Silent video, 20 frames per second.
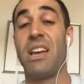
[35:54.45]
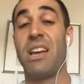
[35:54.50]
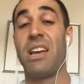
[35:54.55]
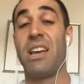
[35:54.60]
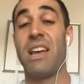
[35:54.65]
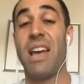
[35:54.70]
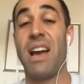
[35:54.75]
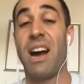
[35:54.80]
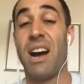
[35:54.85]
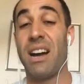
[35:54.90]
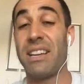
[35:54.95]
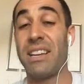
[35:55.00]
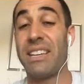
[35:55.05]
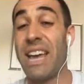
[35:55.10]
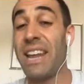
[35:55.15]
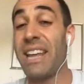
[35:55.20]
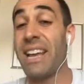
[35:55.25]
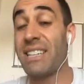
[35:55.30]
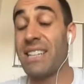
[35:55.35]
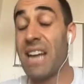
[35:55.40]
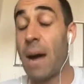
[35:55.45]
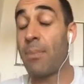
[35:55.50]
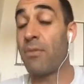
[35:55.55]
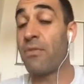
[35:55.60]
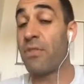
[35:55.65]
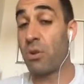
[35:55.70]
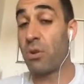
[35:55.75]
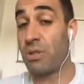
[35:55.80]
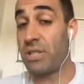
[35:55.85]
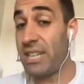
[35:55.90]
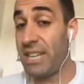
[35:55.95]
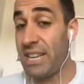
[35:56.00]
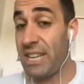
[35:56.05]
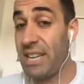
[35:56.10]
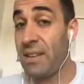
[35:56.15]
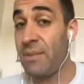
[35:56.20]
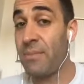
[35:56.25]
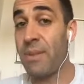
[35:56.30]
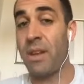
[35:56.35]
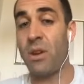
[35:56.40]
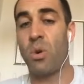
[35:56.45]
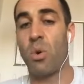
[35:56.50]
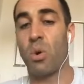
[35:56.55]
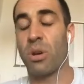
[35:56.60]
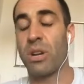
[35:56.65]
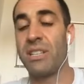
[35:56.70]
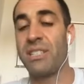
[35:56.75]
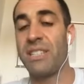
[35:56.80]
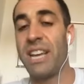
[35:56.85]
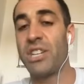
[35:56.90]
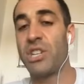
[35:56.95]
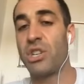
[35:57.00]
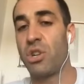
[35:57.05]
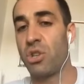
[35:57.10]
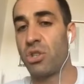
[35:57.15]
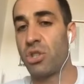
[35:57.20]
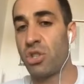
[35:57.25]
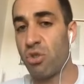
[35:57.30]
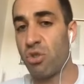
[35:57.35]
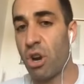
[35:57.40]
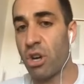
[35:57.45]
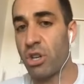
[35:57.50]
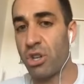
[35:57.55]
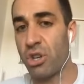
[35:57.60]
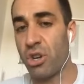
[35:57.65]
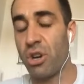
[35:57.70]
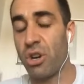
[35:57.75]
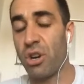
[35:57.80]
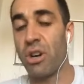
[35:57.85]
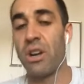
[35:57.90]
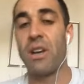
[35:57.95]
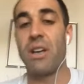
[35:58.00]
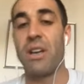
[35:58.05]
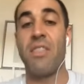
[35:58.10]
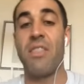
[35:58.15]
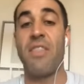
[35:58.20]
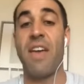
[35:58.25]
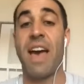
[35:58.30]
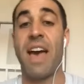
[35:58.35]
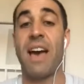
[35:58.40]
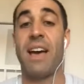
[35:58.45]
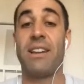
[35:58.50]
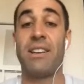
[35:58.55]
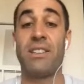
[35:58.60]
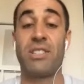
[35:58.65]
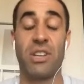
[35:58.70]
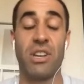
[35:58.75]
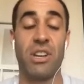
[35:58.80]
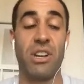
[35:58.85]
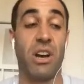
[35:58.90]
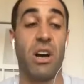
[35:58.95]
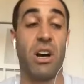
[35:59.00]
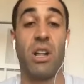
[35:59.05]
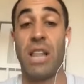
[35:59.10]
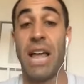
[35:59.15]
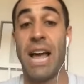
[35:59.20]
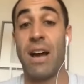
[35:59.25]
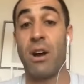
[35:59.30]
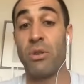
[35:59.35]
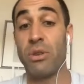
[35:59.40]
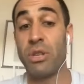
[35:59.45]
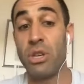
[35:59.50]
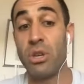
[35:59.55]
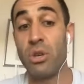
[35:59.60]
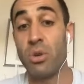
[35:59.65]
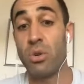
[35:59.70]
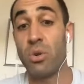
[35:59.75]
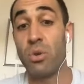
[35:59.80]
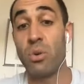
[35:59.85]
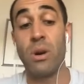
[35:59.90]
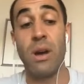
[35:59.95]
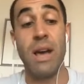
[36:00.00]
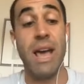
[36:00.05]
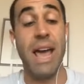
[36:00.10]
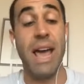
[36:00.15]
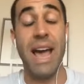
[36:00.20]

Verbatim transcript: uh, getting on top of your team and organizational structure that is going to allow you as a